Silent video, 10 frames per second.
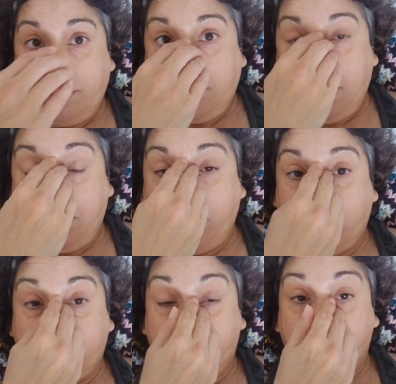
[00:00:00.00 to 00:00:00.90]
My mother
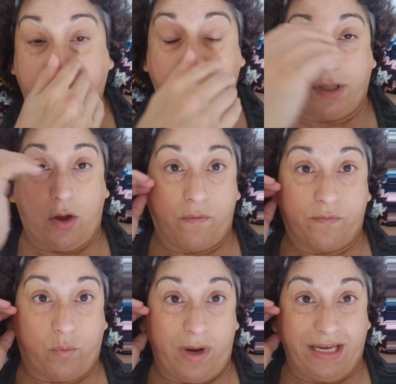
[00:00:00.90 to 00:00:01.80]
was really, really
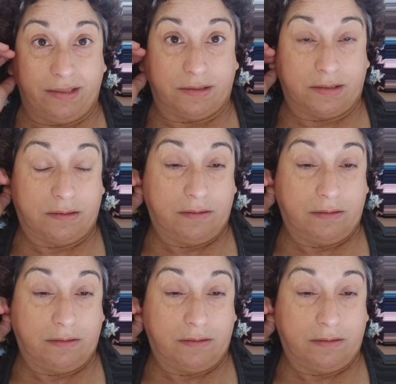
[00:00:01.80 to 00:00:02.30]
overweight,